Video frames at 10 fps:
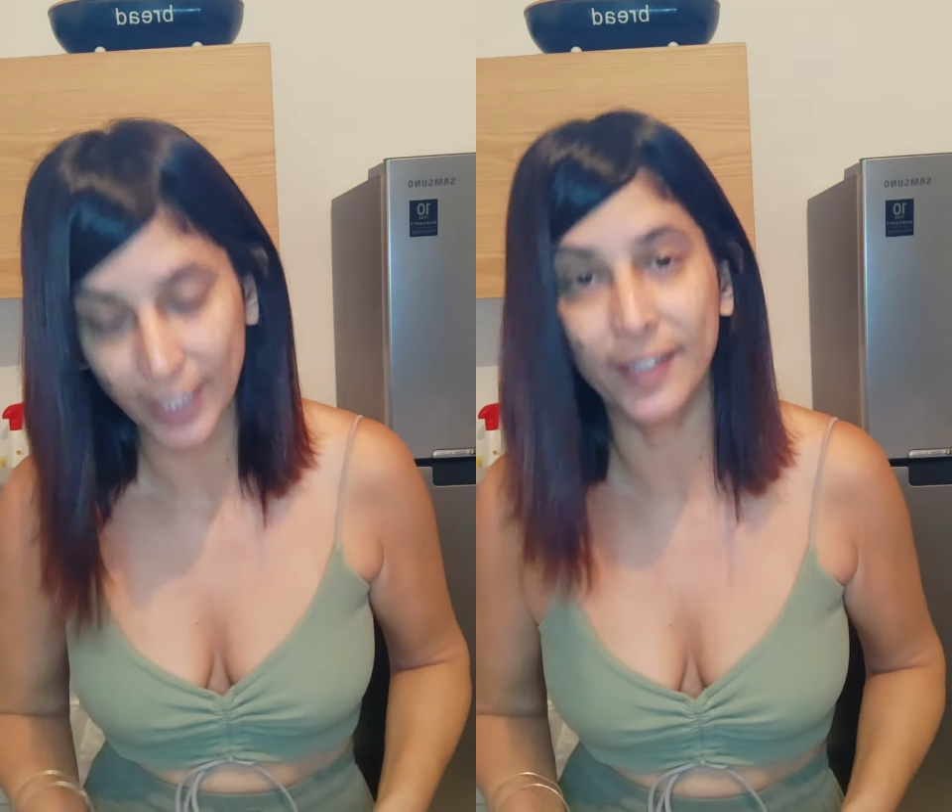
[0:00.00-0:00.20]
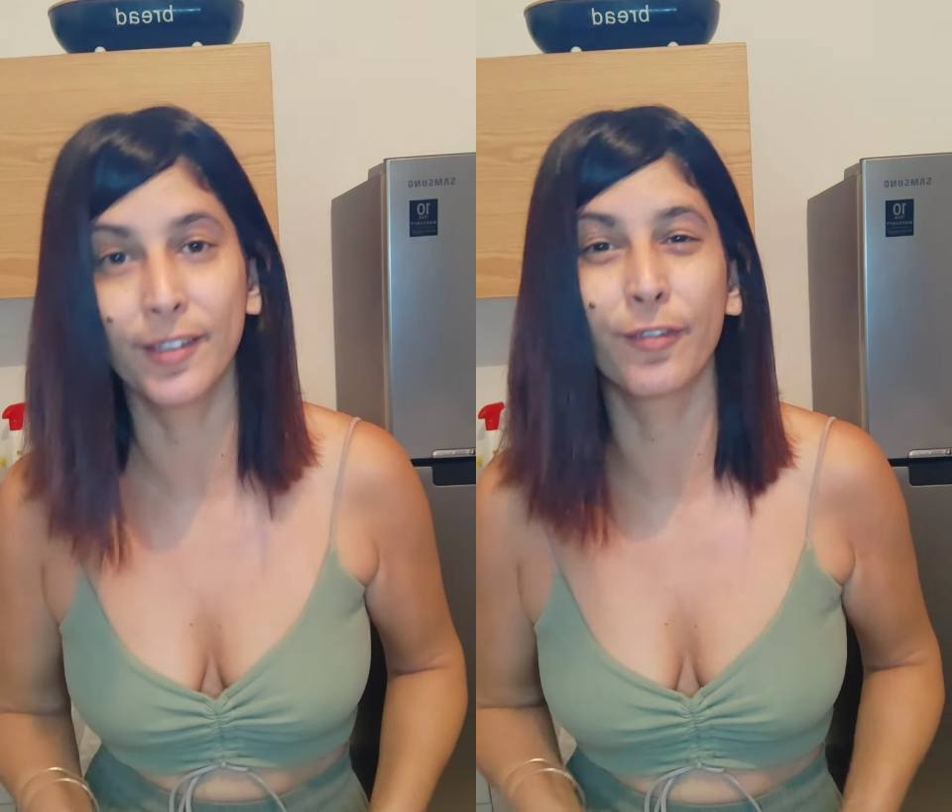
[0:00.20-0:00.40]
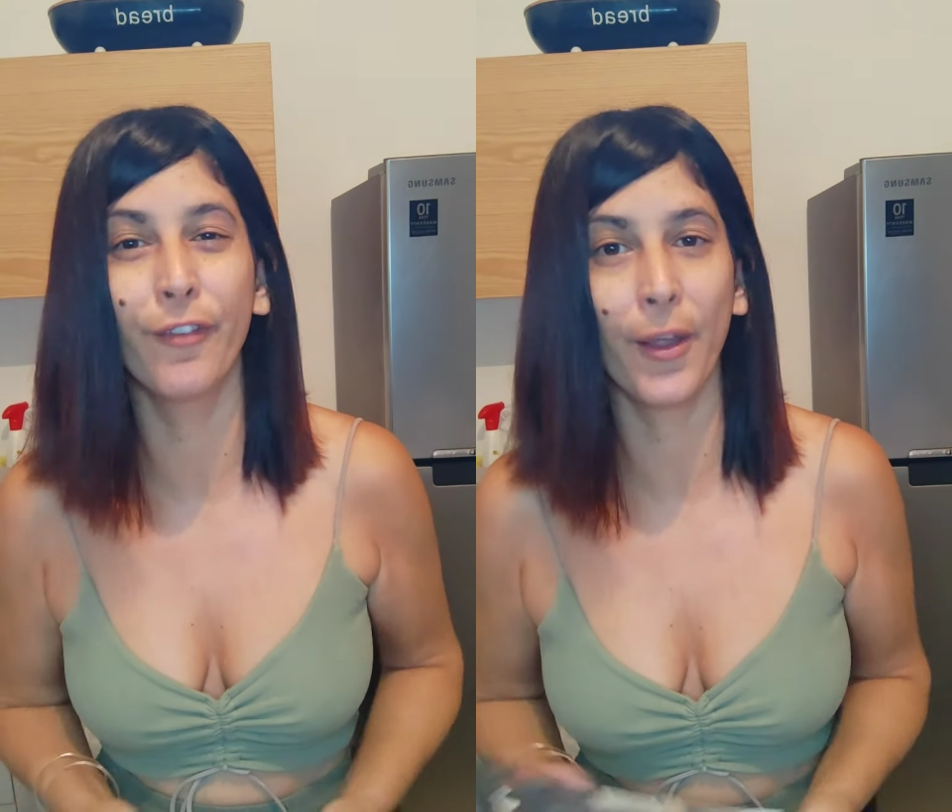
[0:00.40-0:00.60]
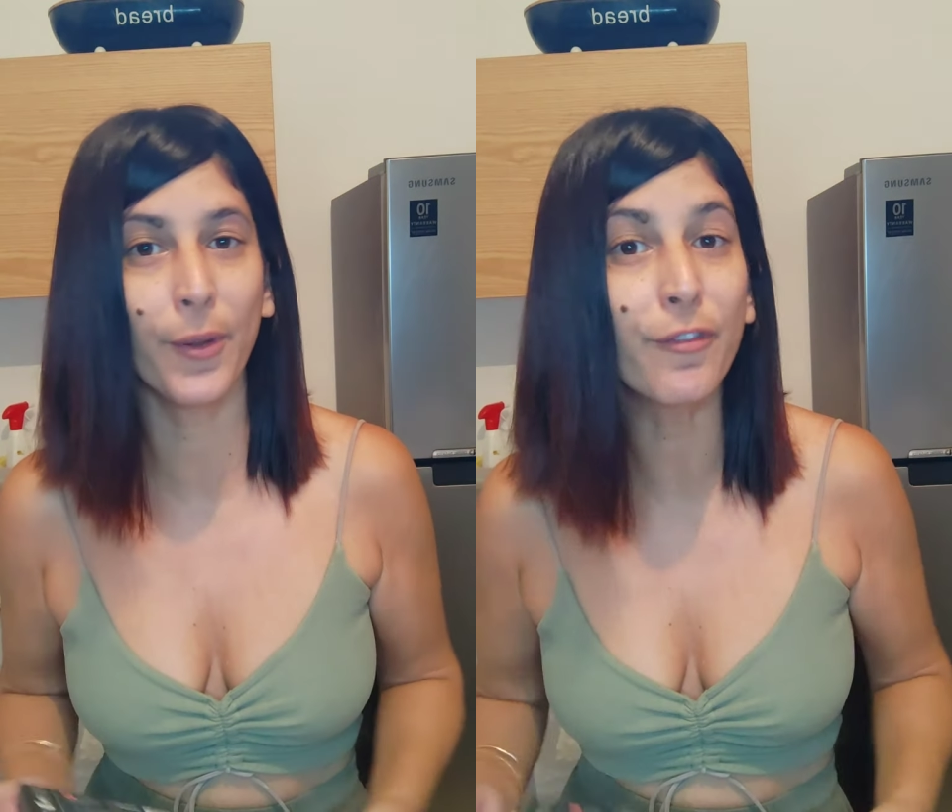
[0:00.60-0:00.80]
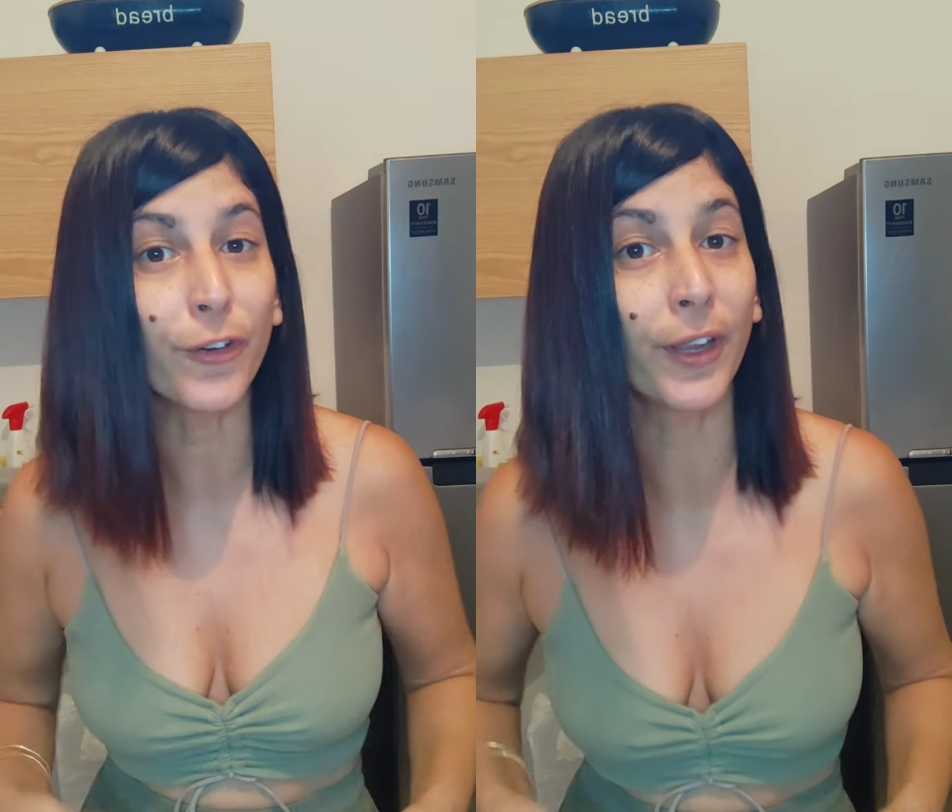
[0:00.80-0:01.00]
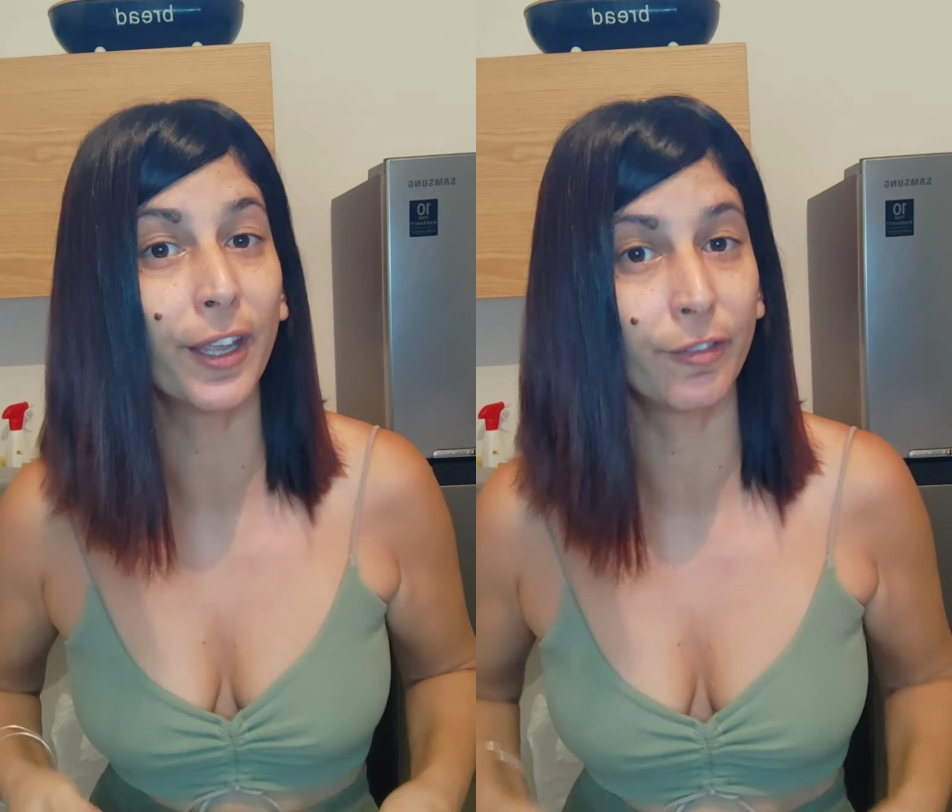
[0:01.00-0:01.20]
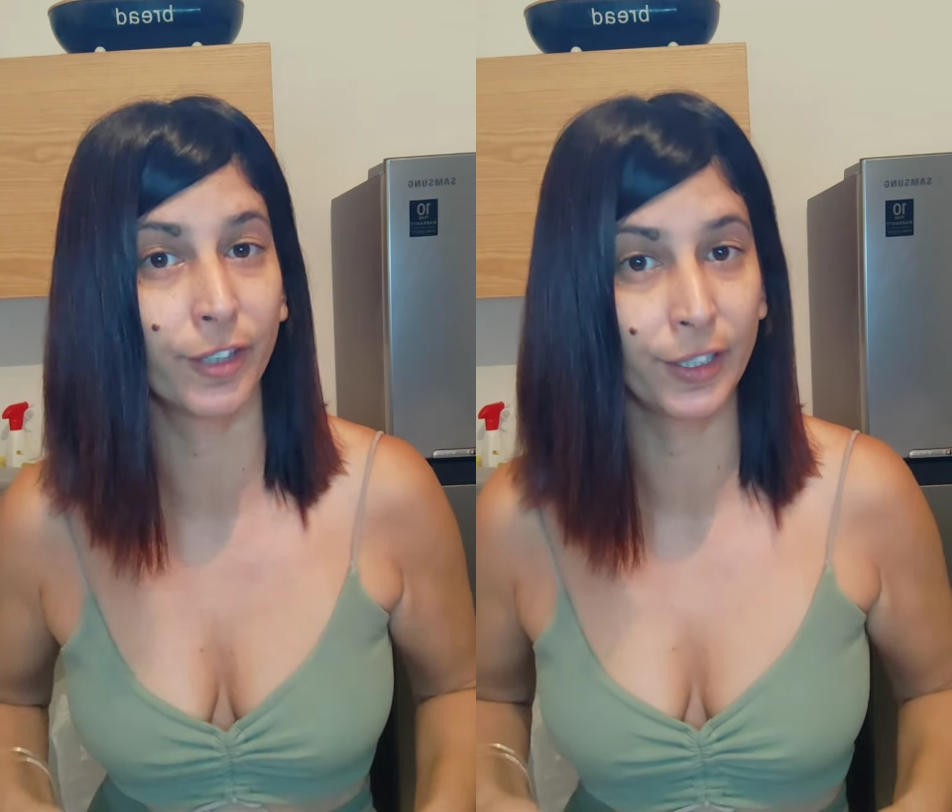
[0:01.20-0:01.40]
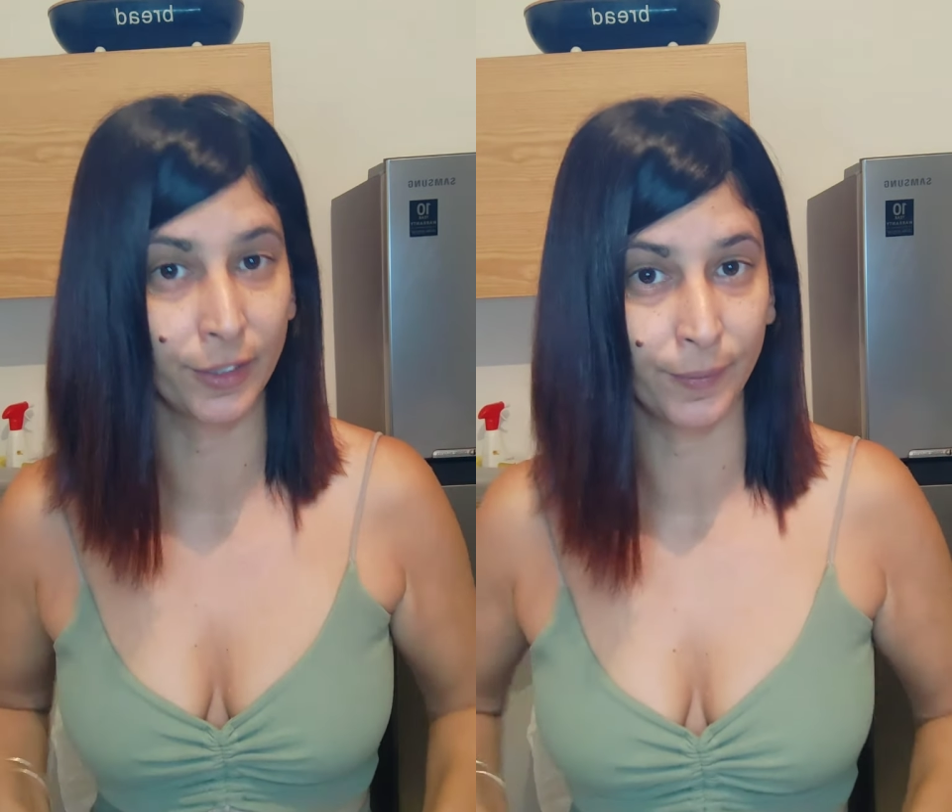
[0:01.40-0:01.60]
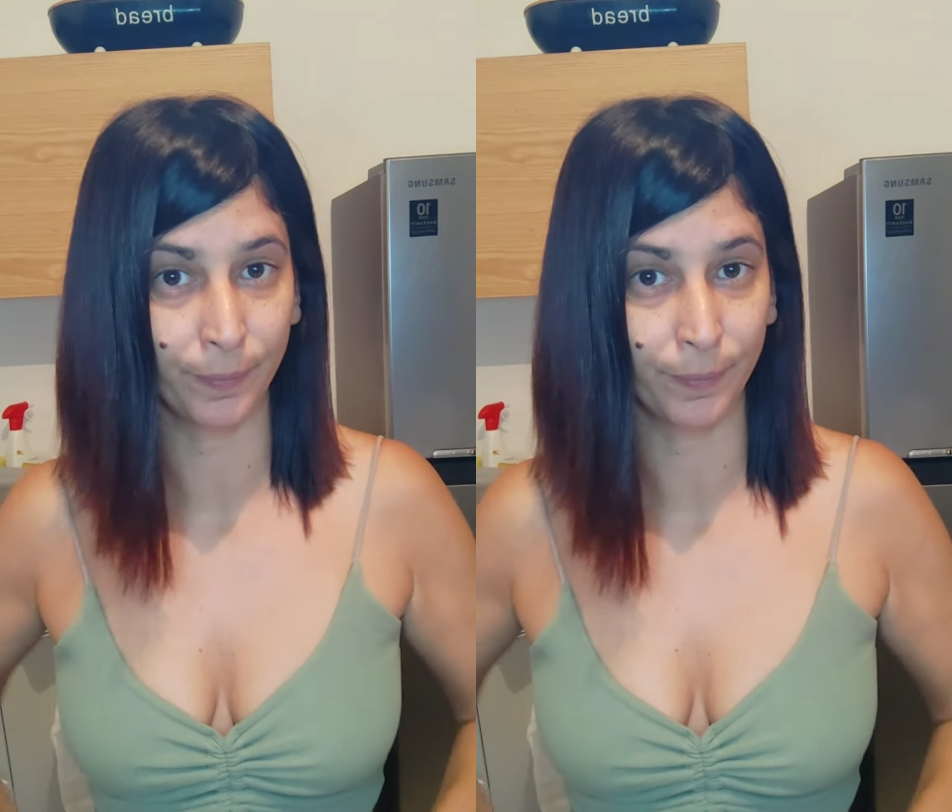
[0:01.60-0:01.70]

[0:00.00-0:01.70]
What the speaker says: It is very forgiving.